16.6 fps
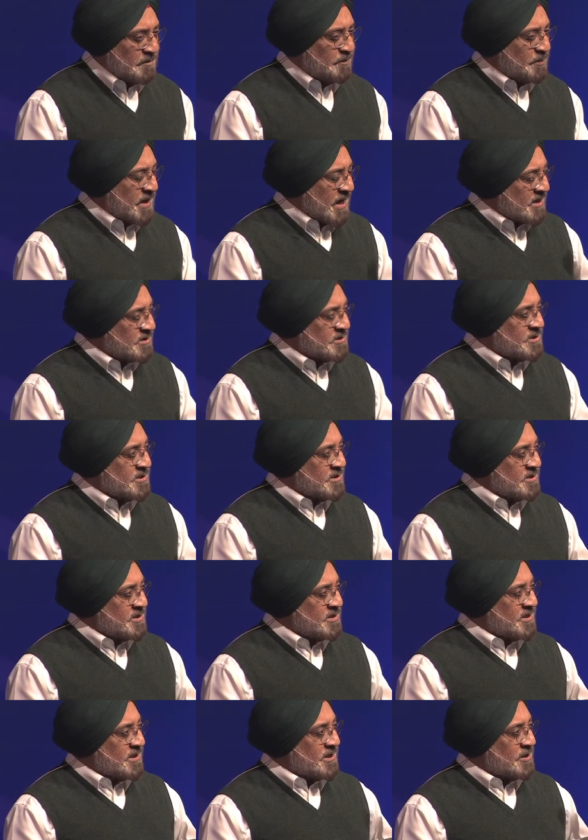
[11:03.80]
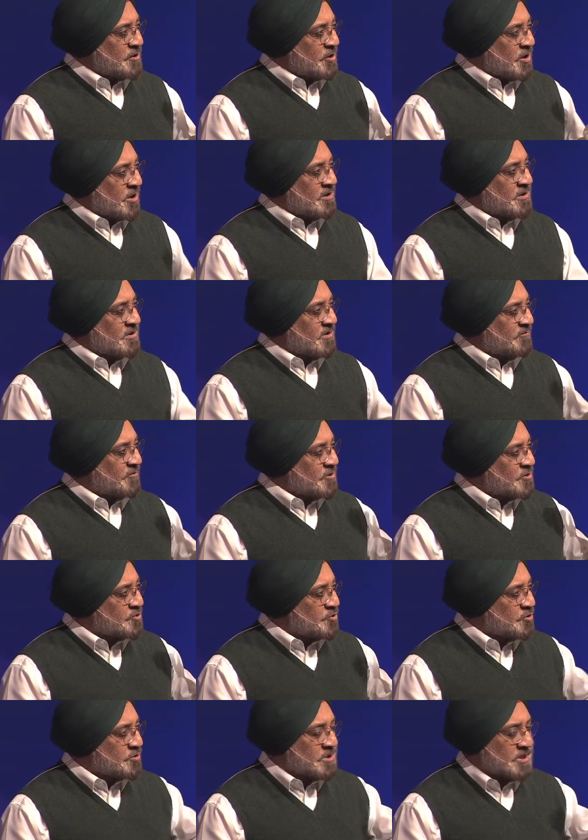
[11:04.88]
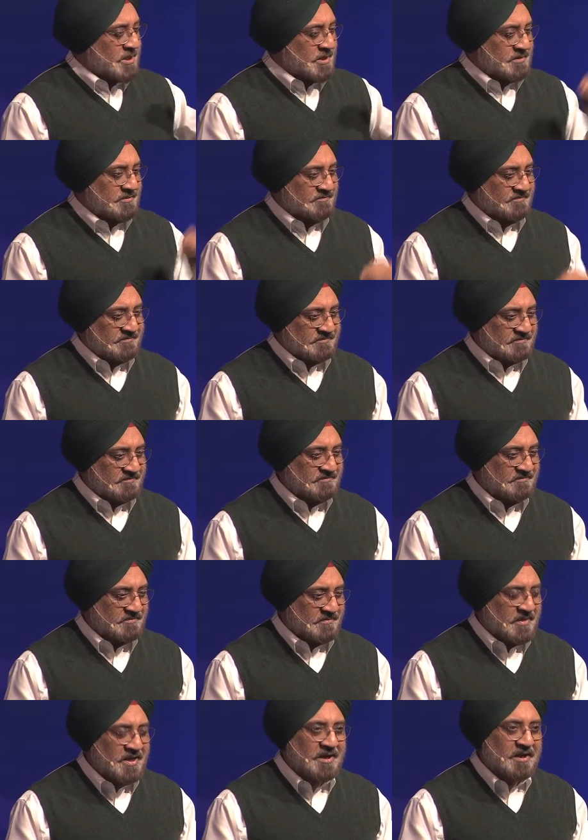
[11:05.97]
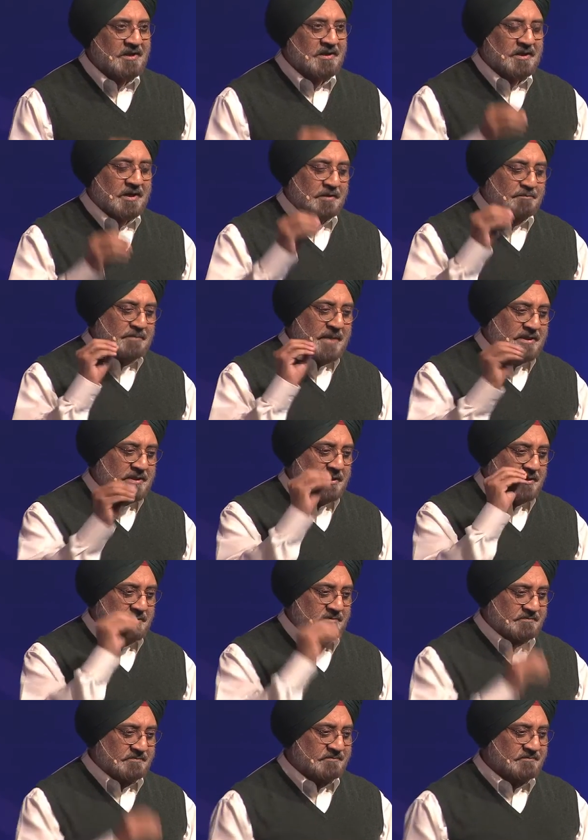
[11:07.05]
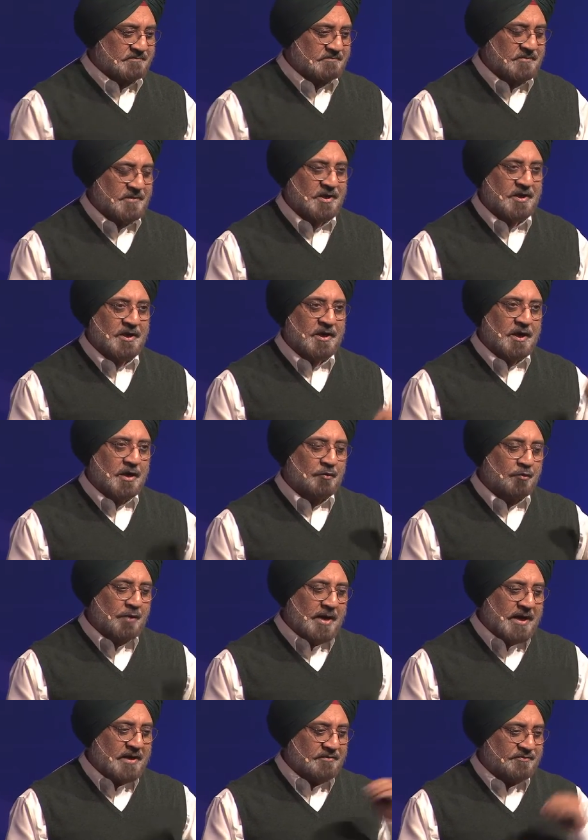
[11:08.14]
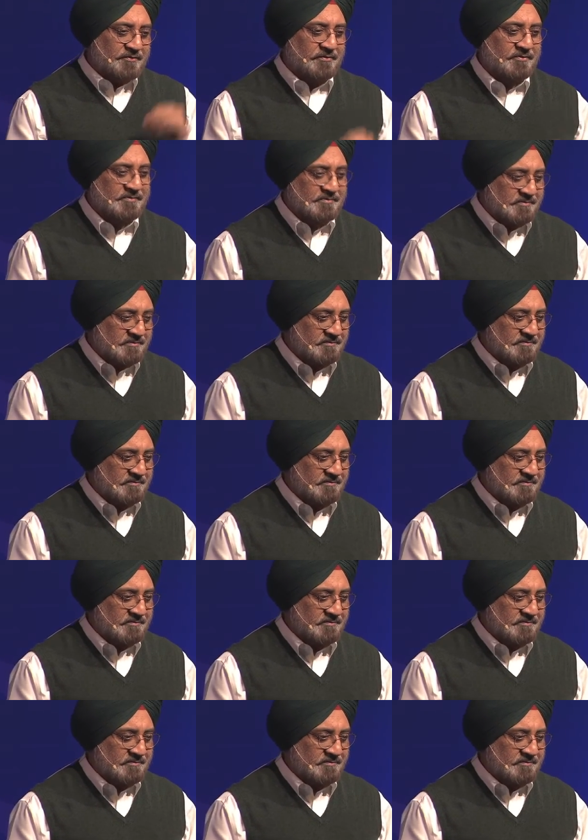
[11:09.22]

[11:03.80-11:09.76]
planted in honor of a daughter, a mother, a wife,